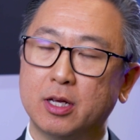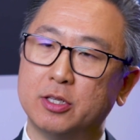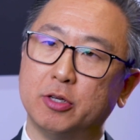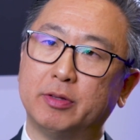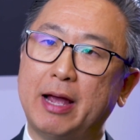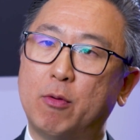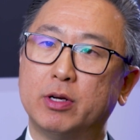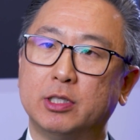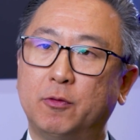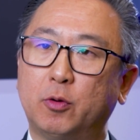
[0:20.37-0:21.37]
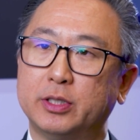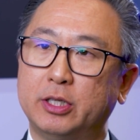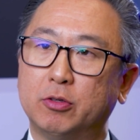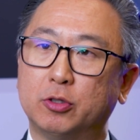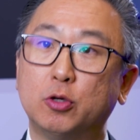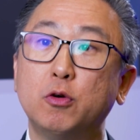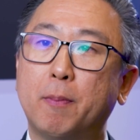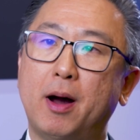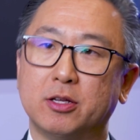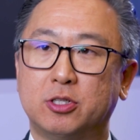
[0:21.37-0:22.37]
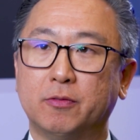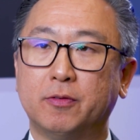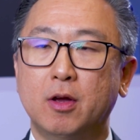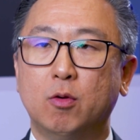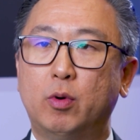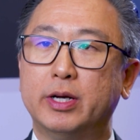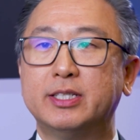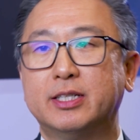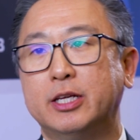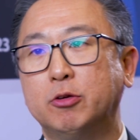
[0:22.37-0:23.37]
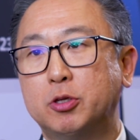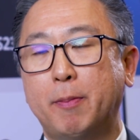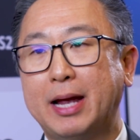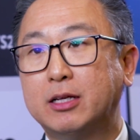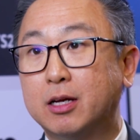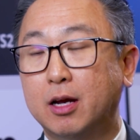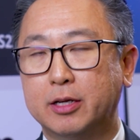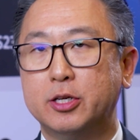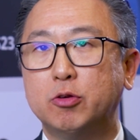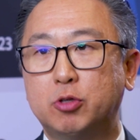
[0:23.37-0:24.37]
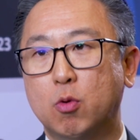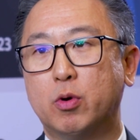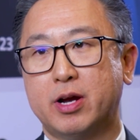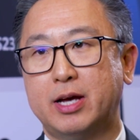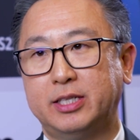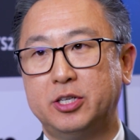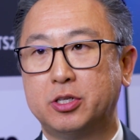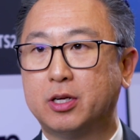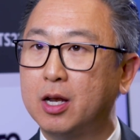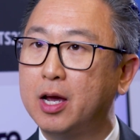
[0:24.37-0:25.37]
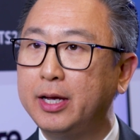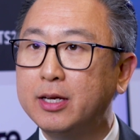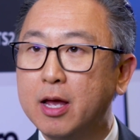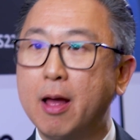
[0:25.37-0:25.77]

So that one is focusing on two parts of one is the new to bank, new to organization client.